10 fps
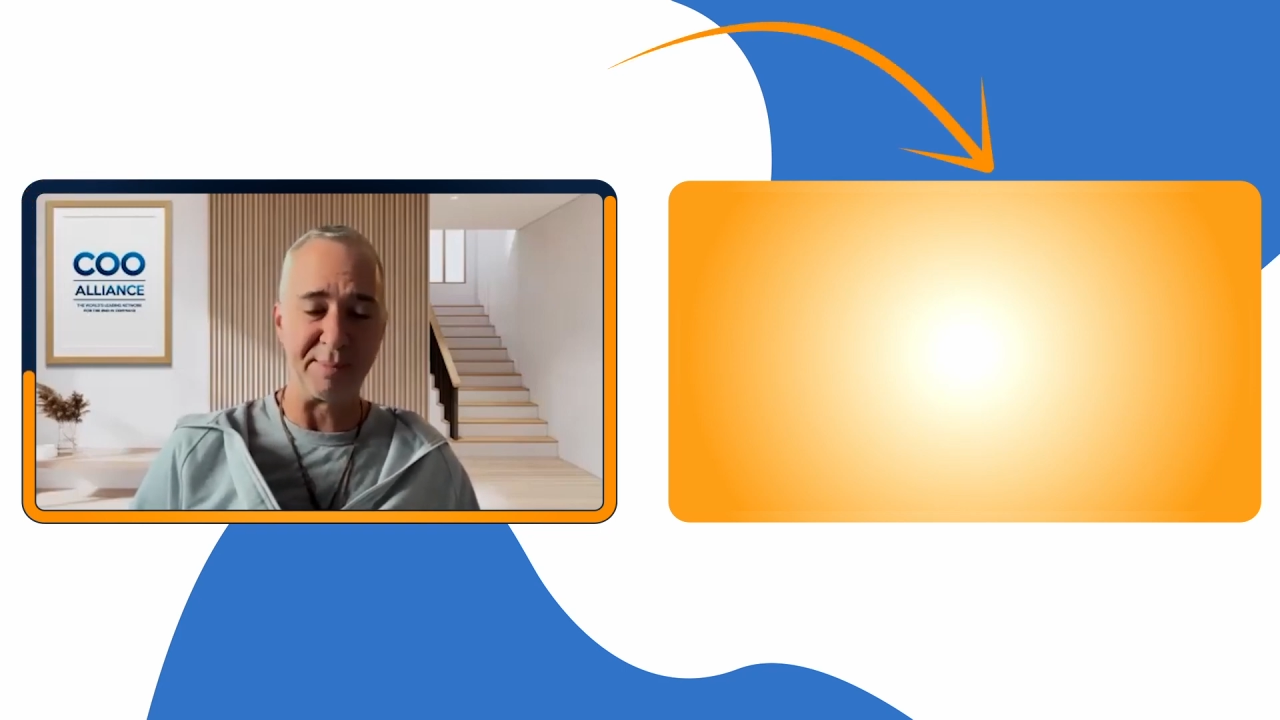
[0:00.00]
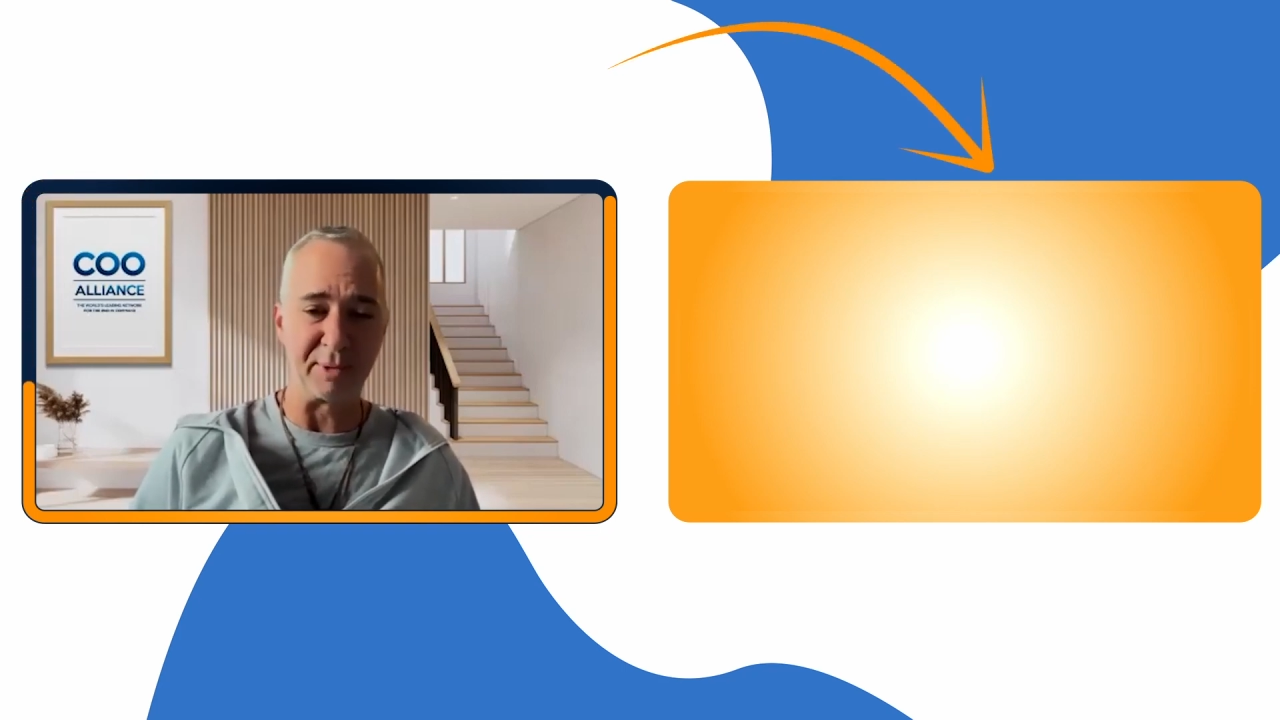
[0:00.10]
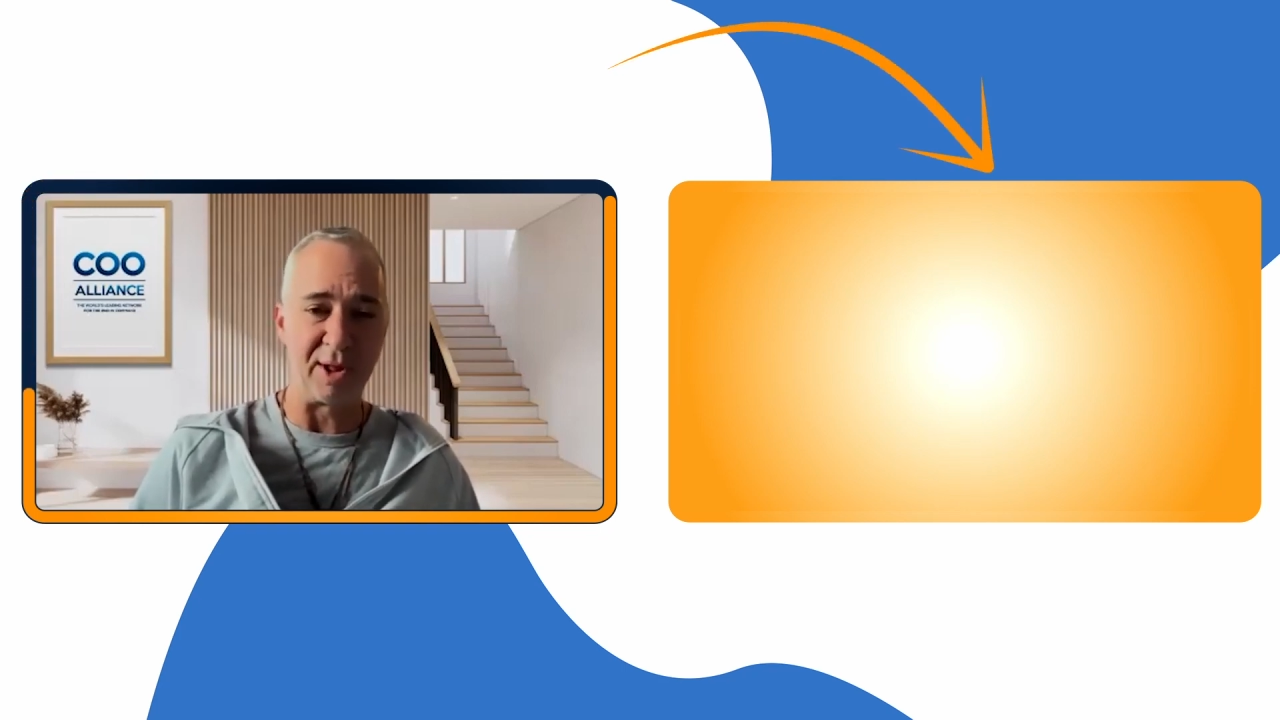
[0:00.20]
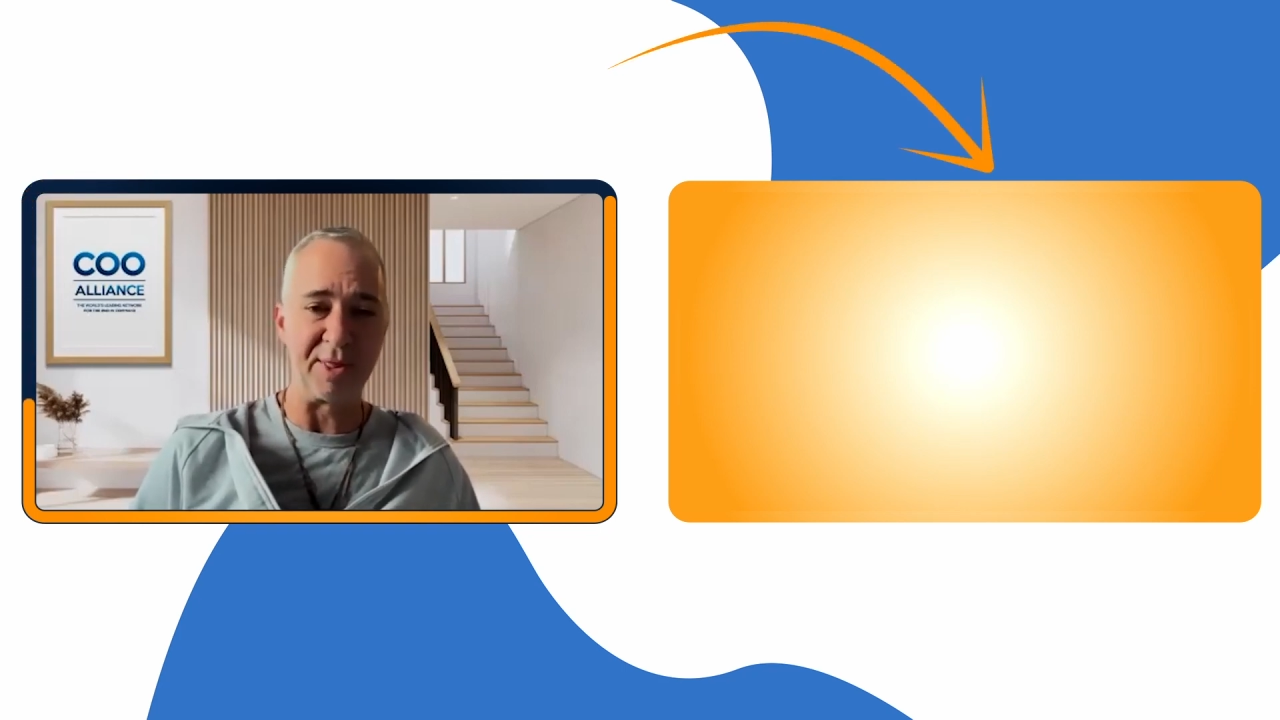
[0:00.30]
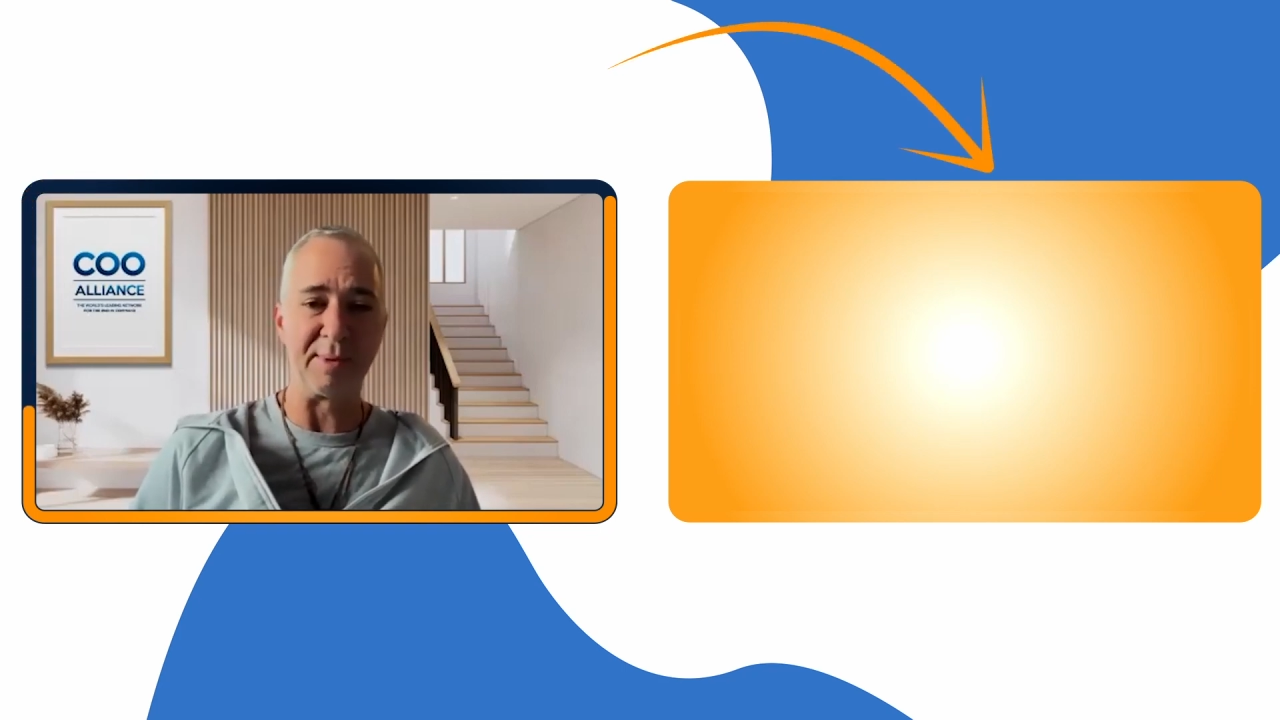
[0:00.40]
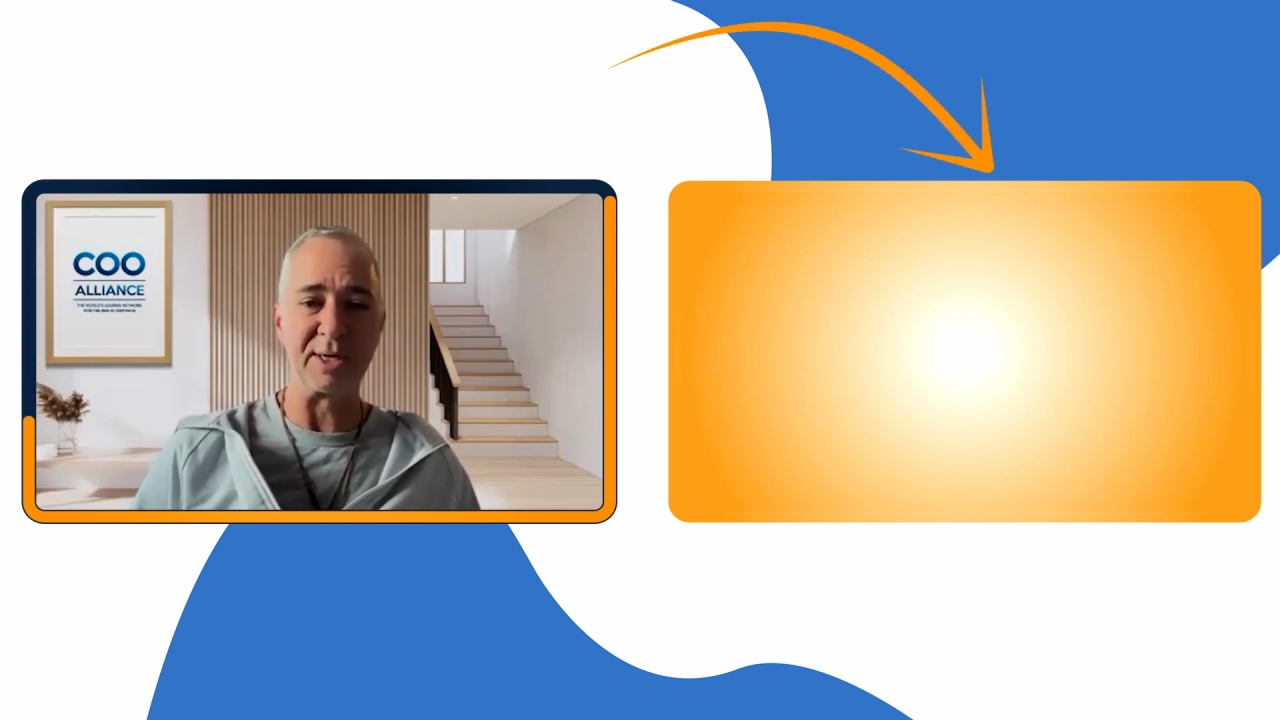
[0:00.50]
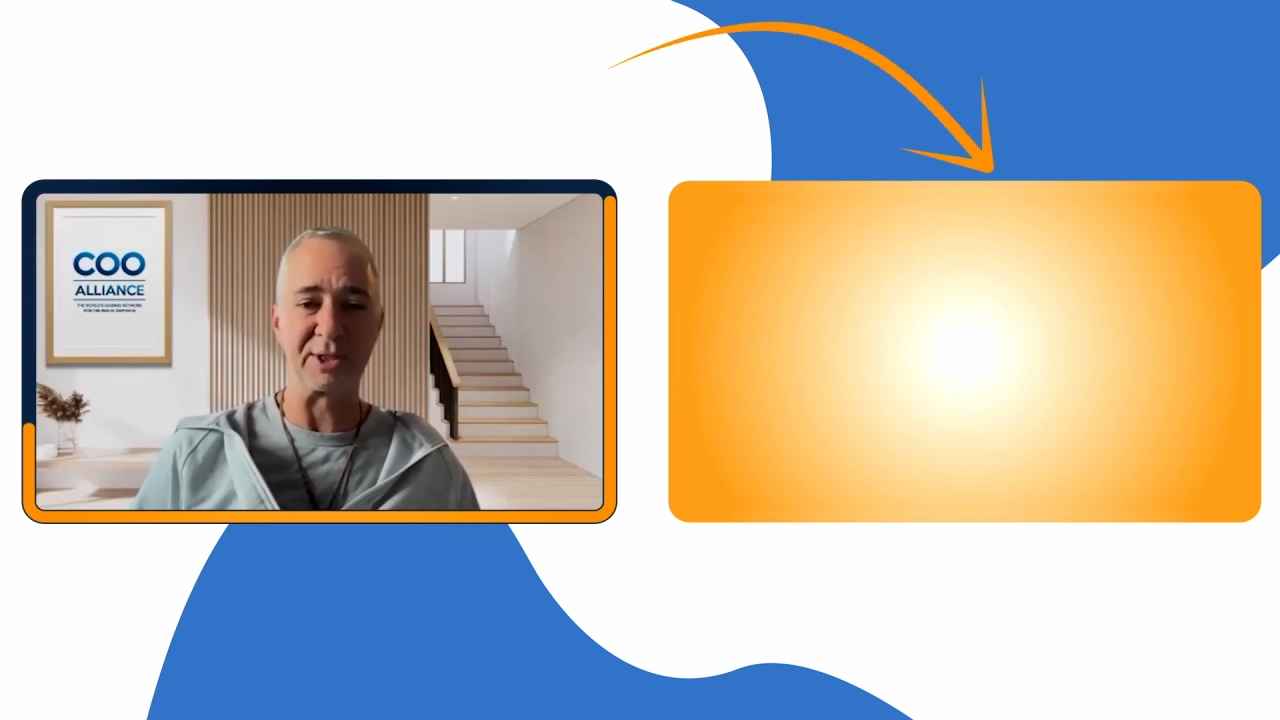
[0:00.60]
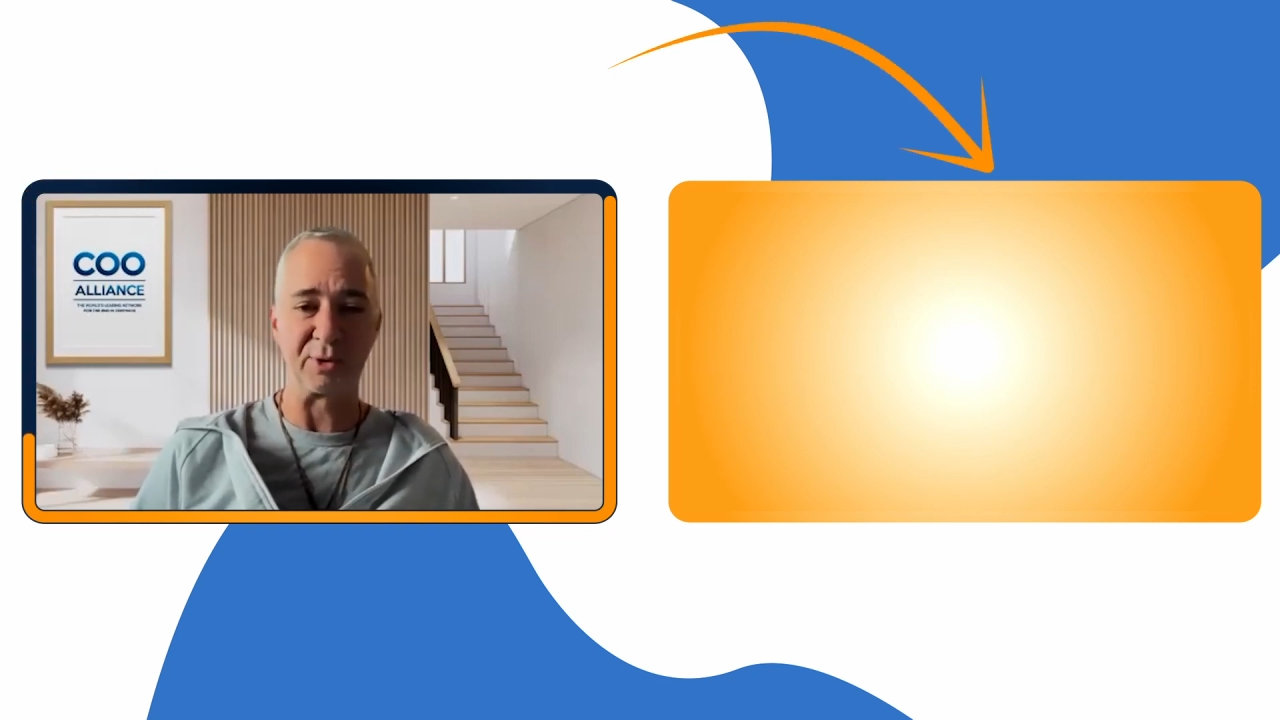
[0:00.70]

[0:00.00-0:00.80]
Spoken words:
people on the bus,